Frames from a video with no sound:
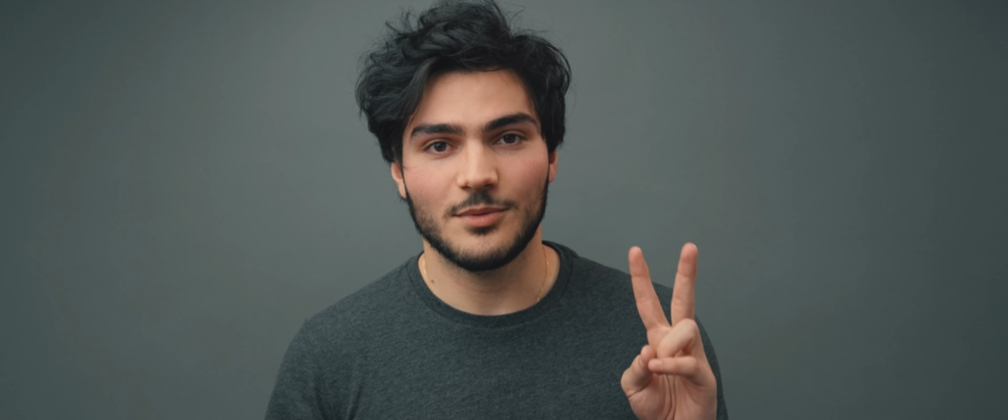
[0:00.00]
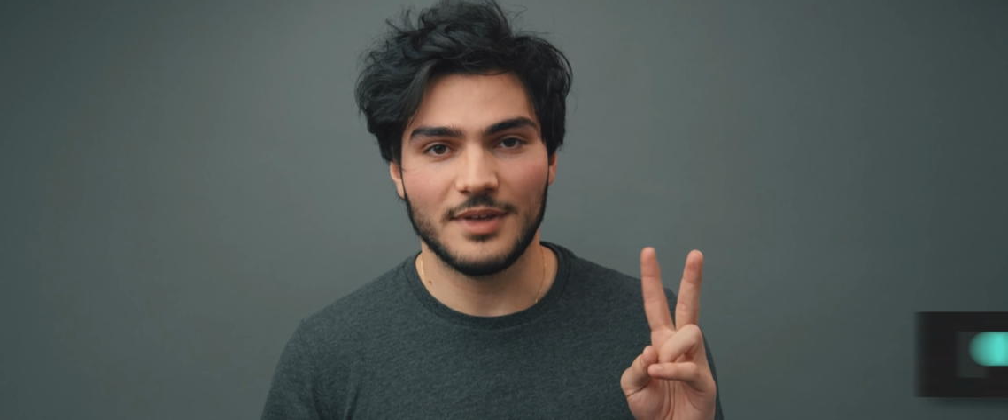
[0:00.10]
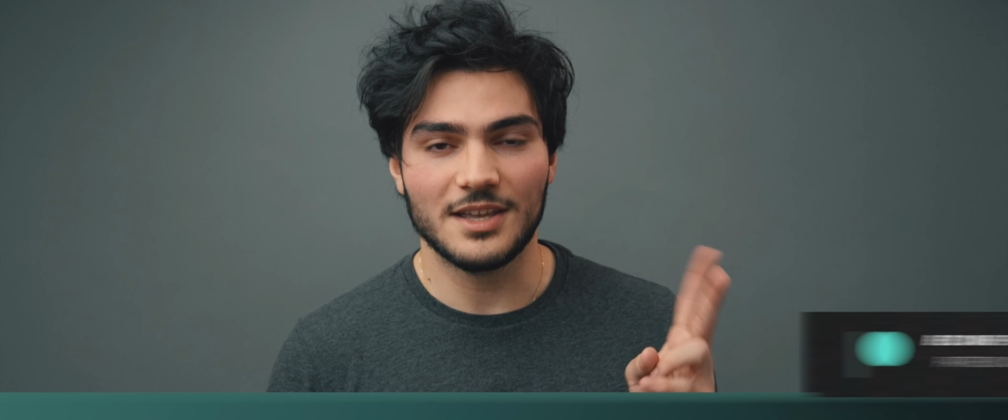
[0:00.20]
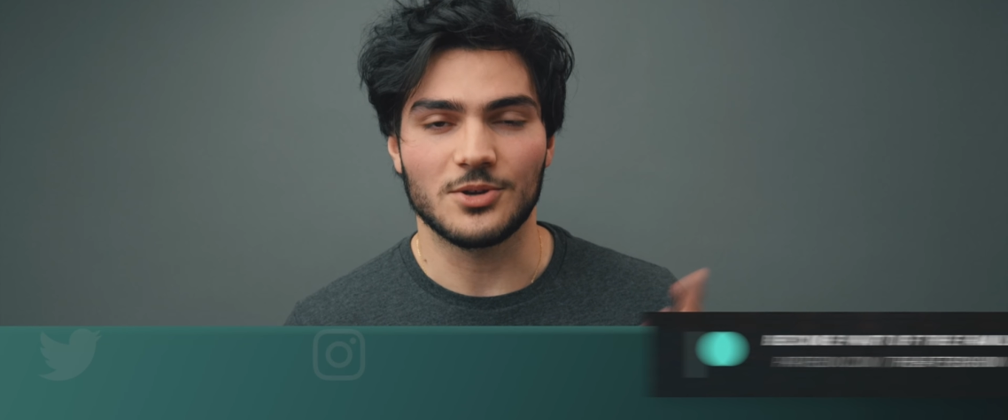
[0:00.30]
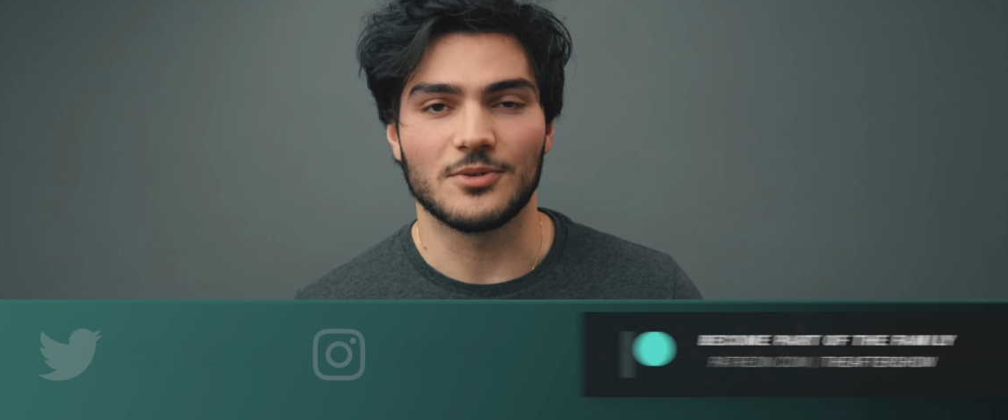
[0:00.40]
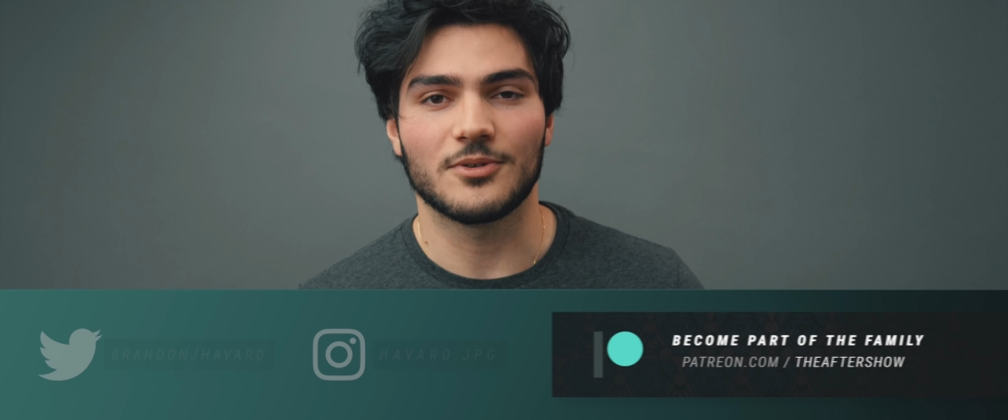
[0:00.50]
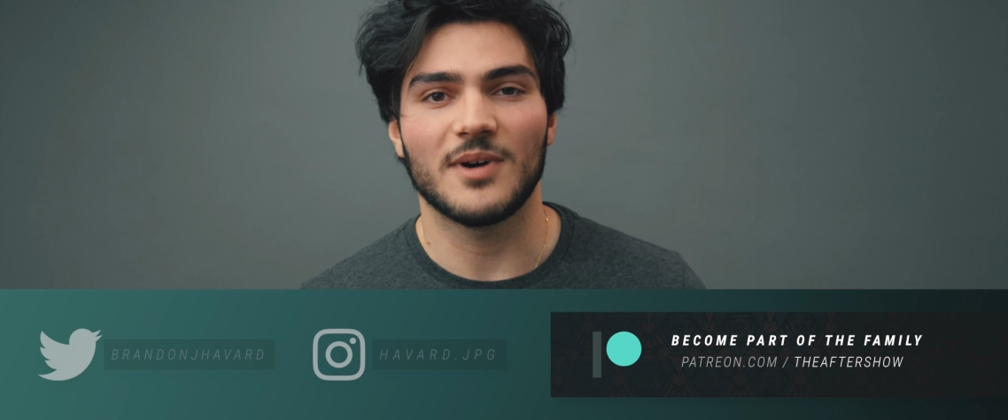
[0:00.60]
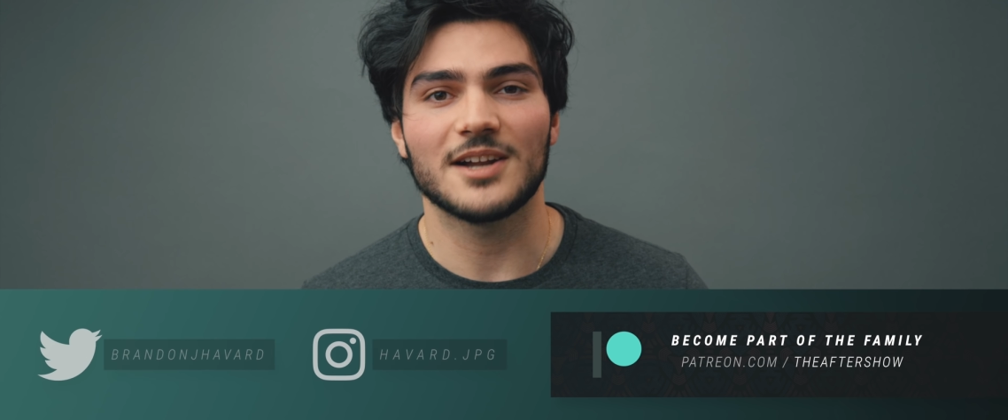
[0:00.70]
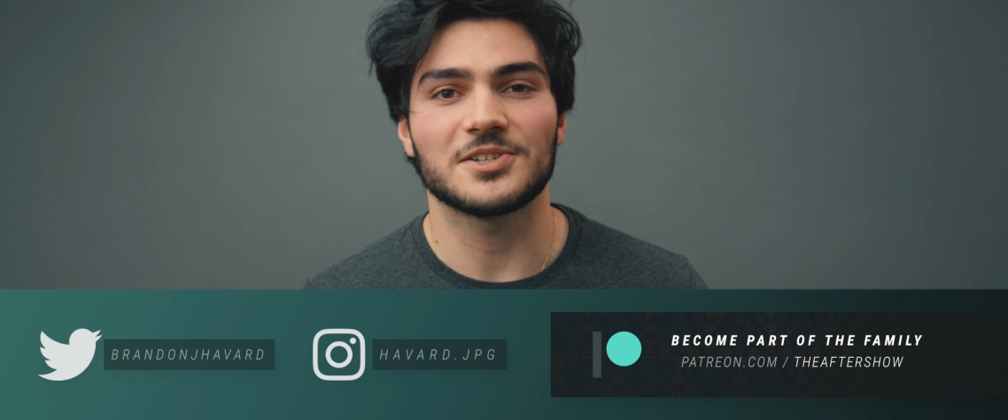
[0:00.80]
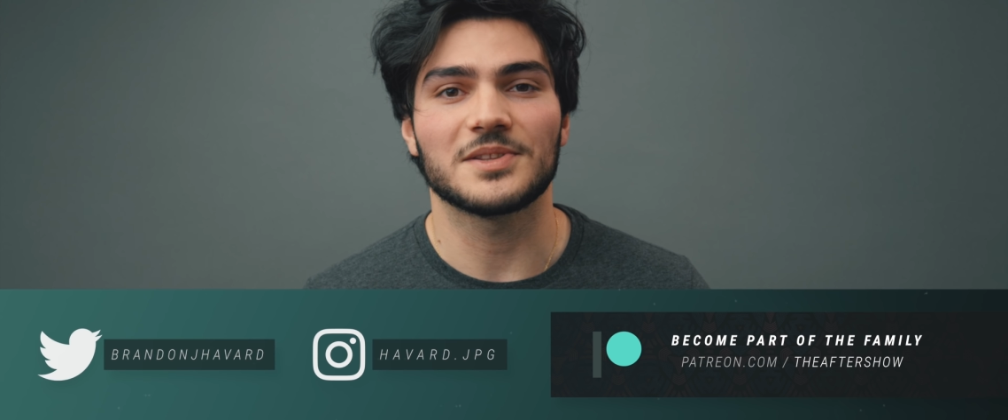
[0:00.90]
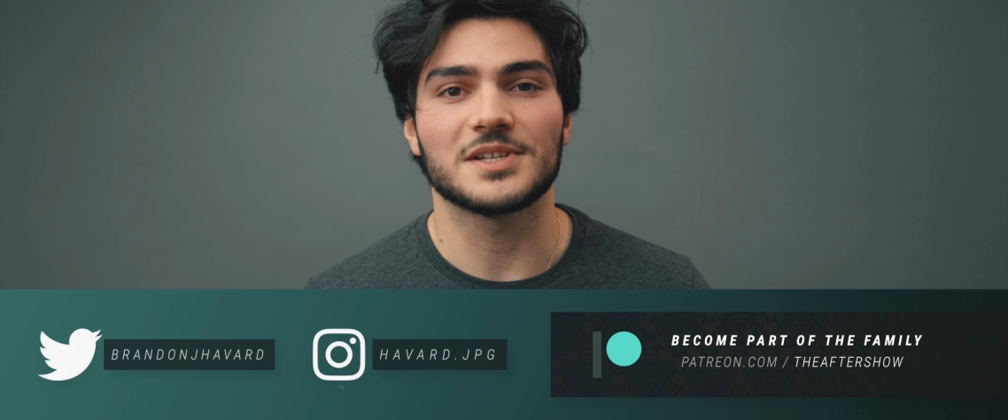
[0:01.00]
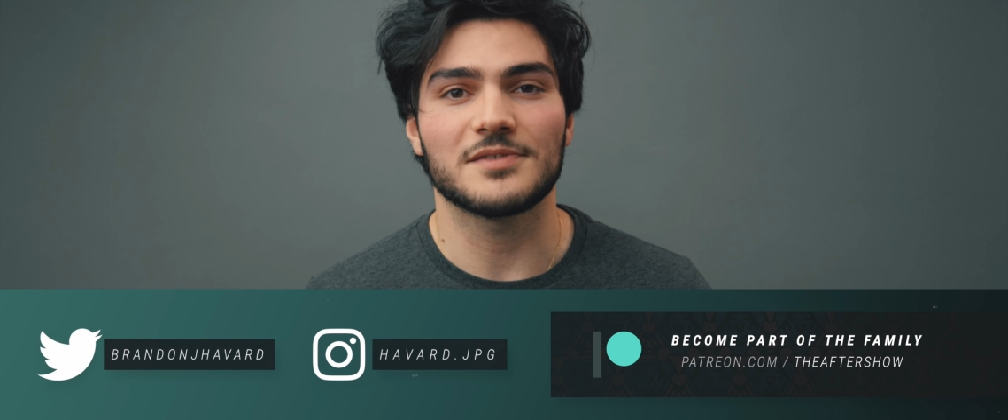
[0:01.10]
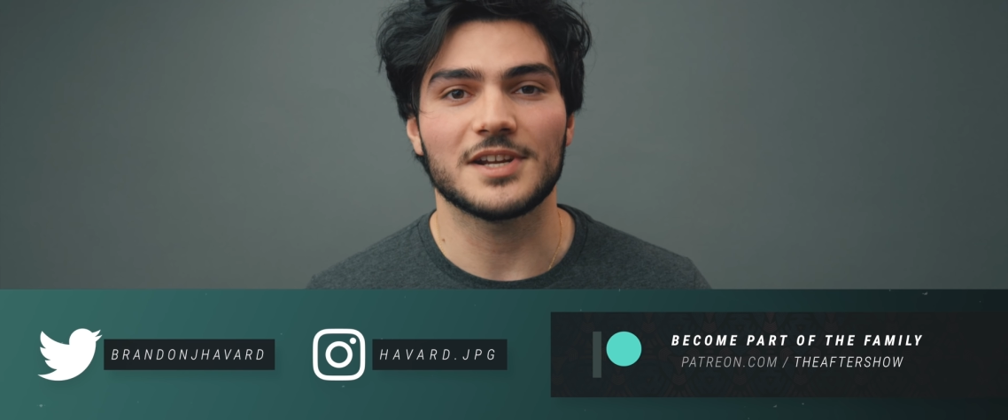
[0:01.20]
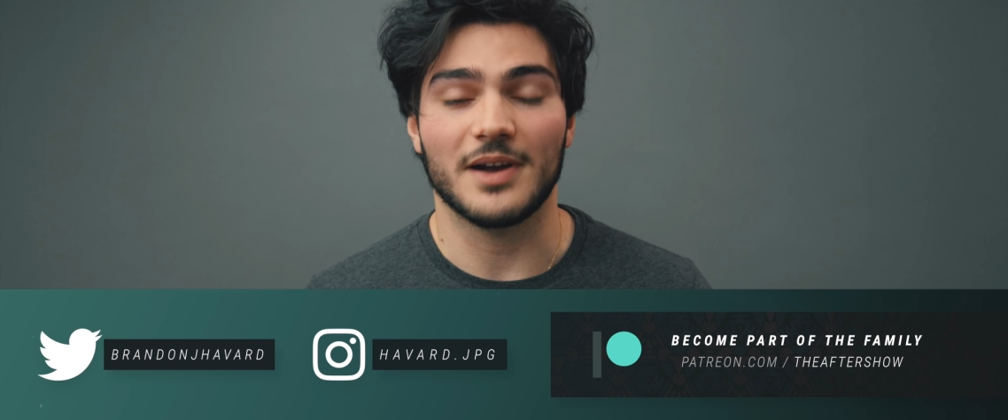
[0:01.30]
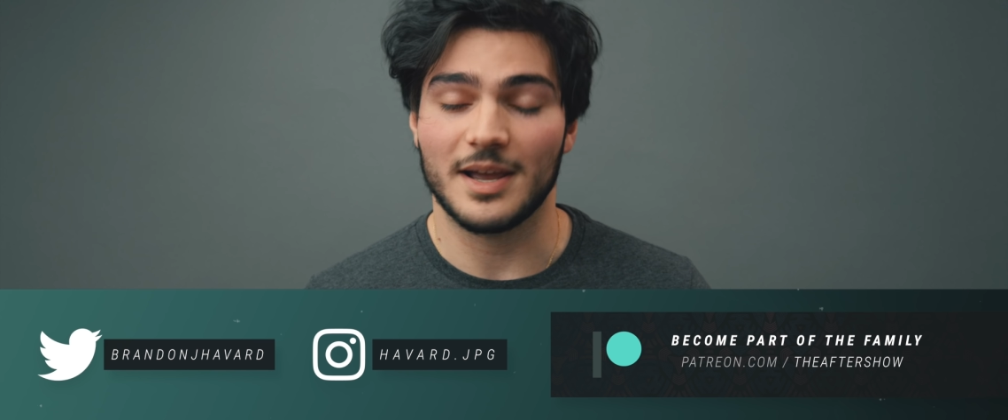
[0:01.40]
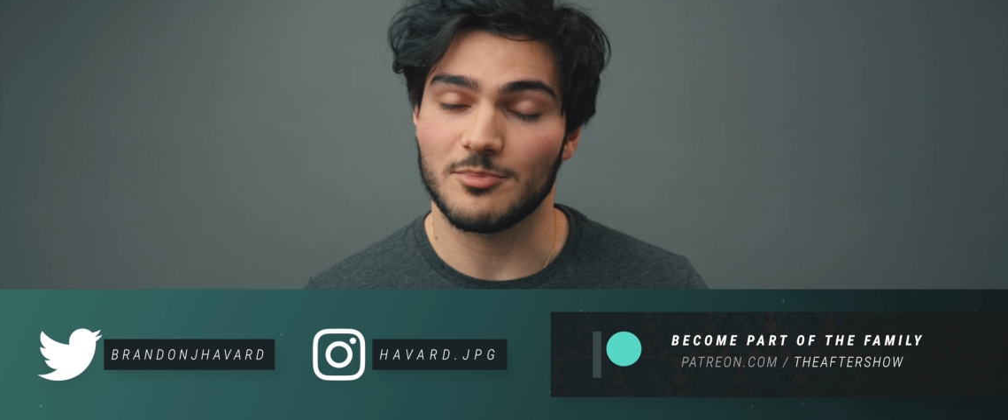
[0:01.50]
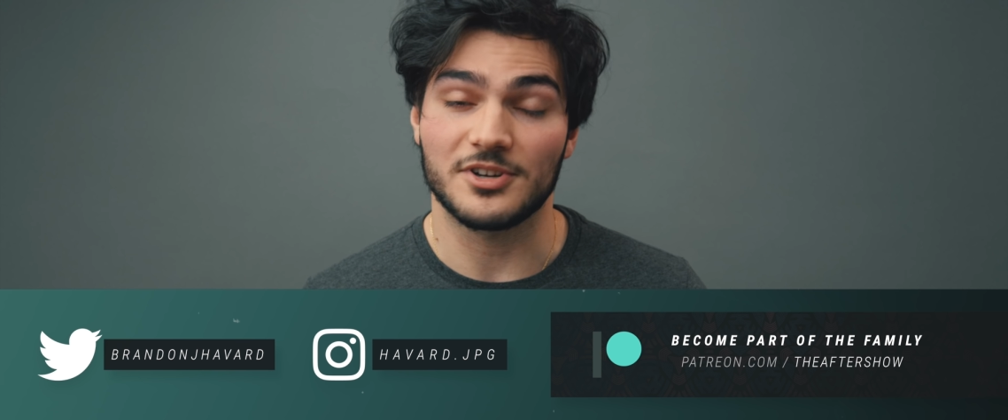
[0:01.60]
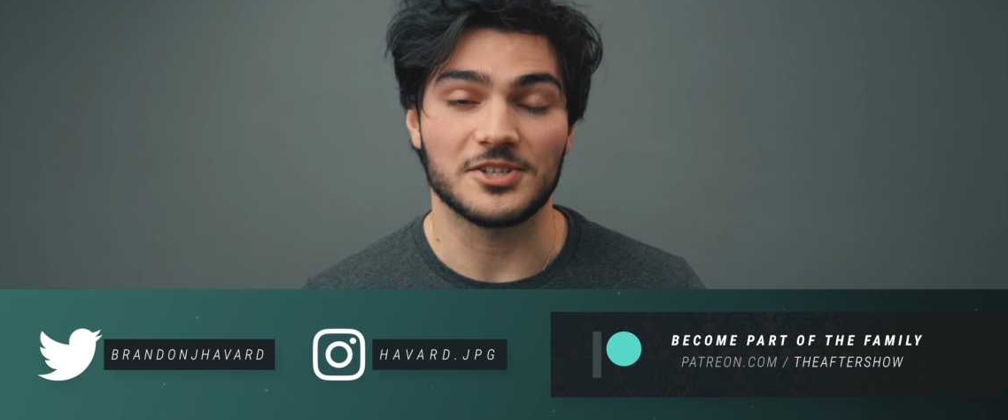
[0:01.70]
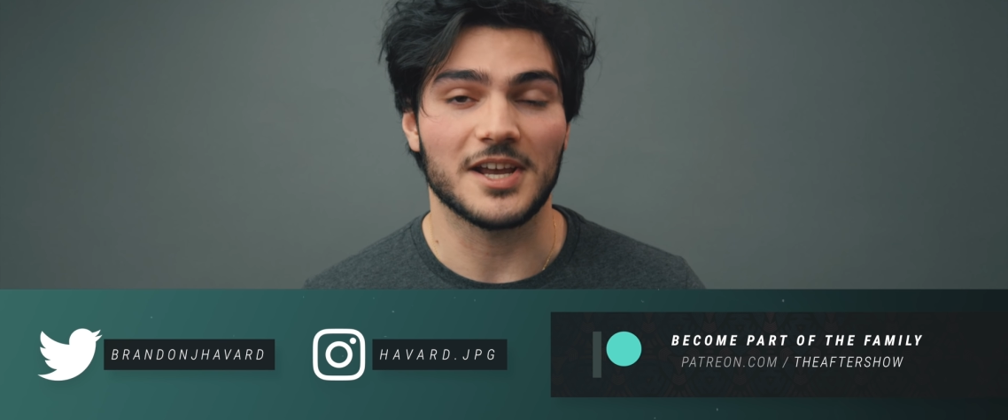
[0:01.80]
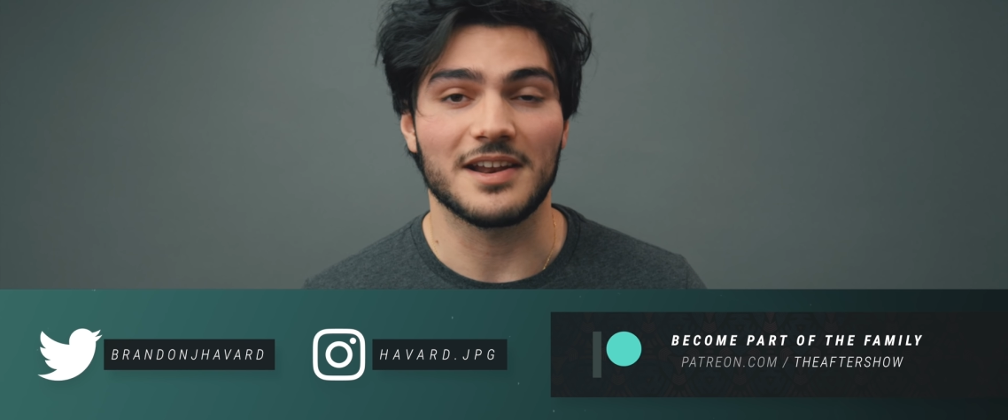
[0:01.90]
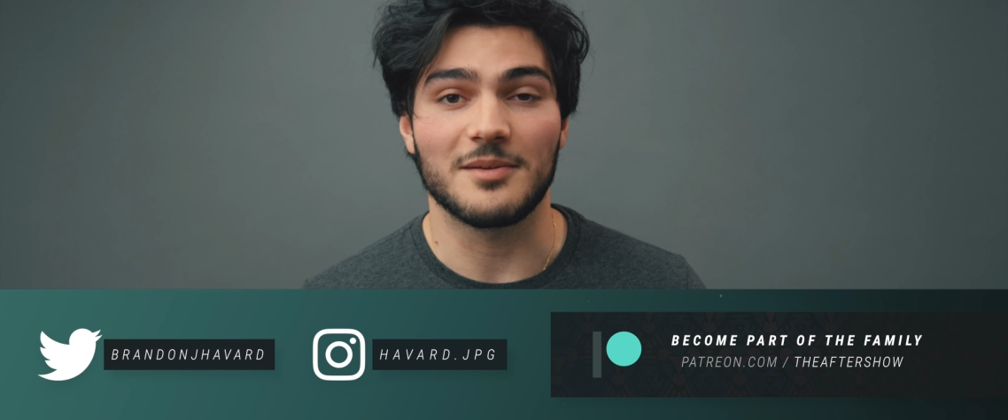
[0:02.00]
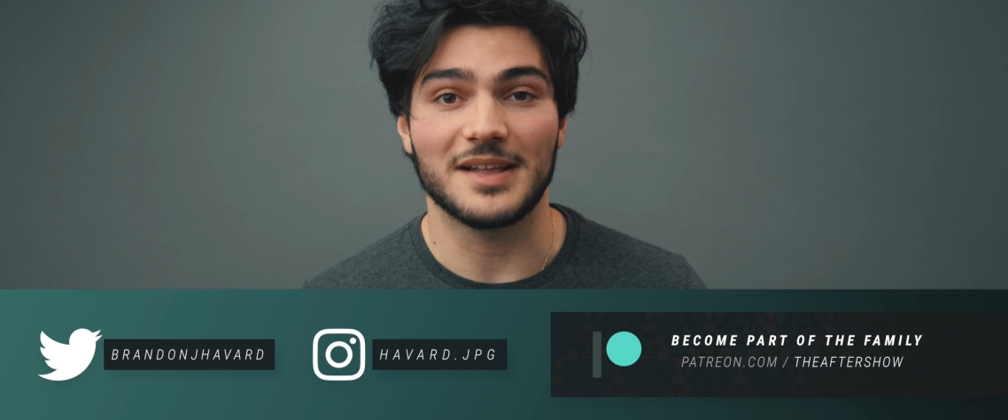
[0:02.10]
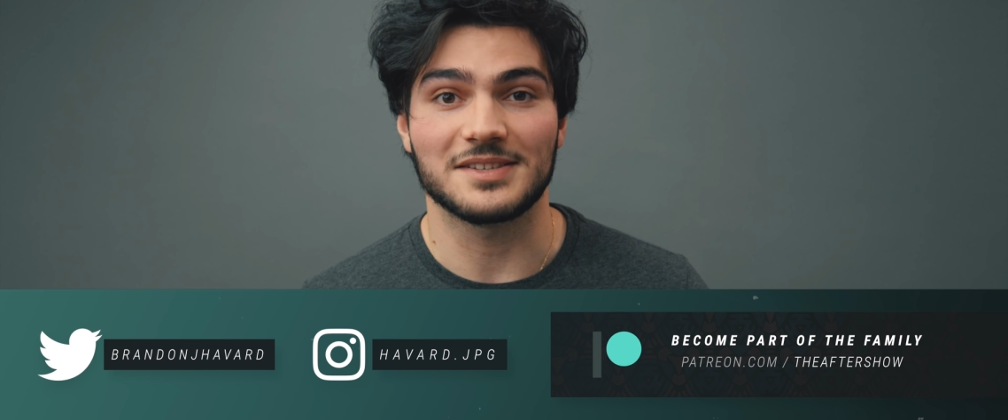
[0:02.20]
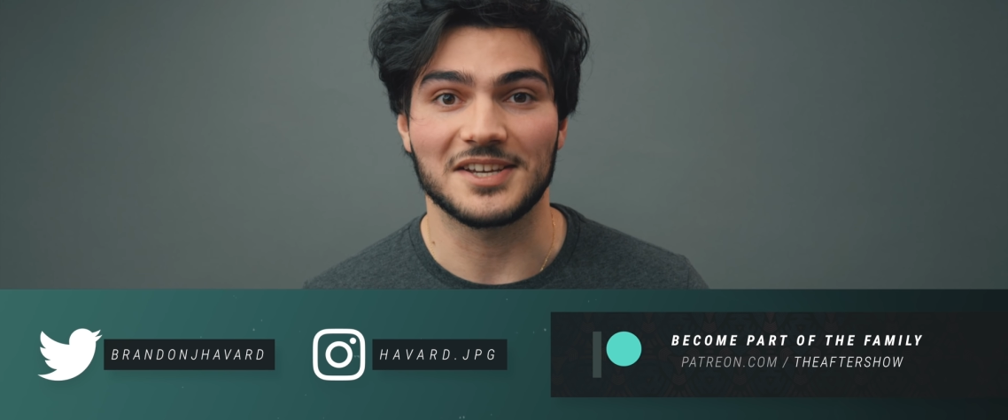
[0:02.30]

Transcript: thank you for watching this video. I appreciate it immensely.